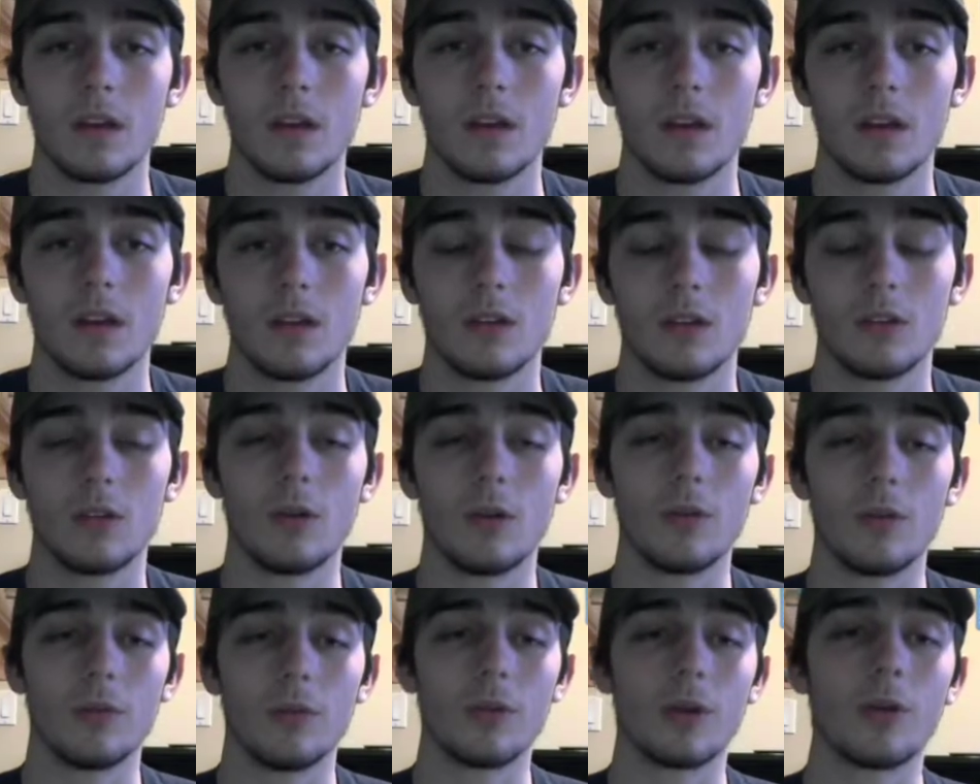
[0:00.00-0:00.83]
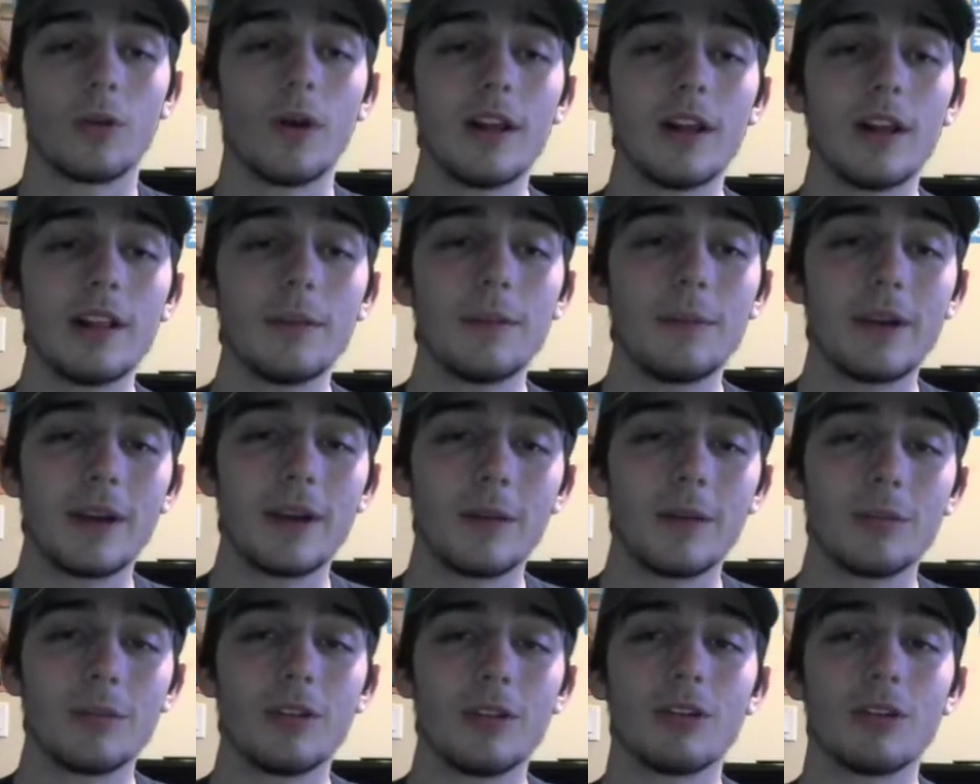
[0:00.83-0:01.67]
So the question
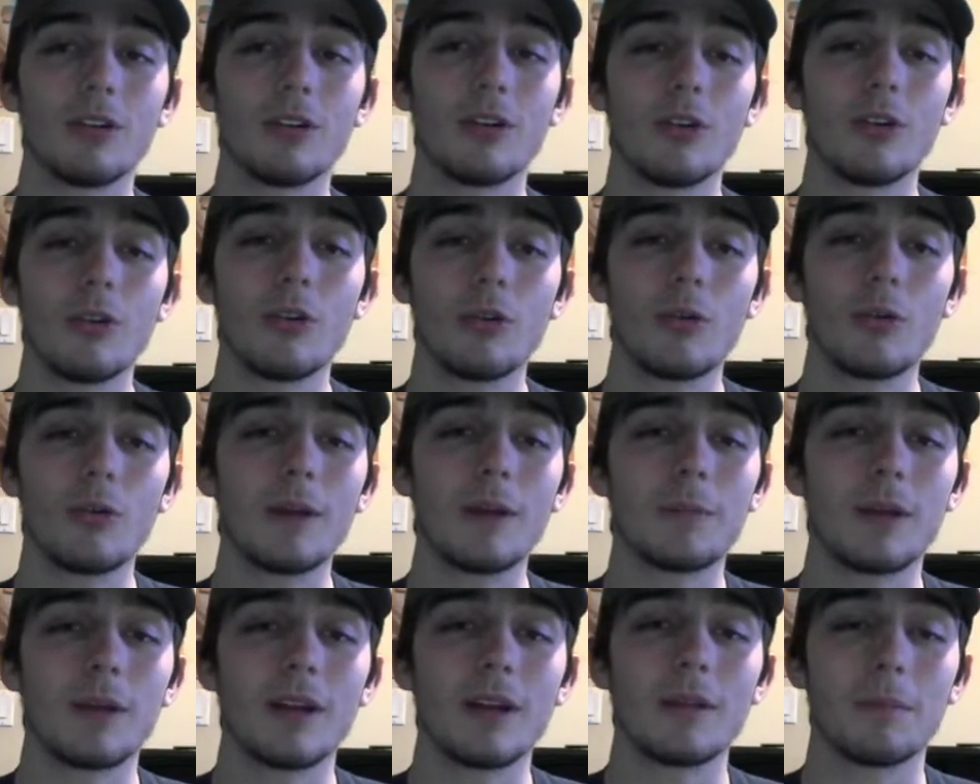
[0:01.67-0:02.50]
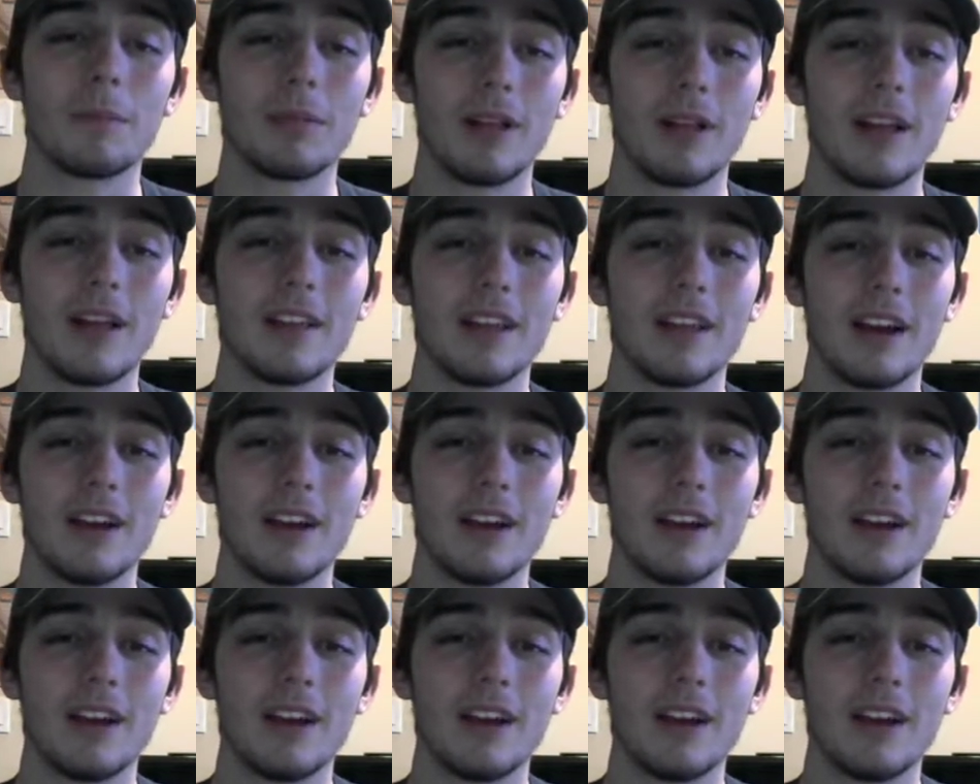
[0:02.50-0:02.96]
becomes, does Earthquake plus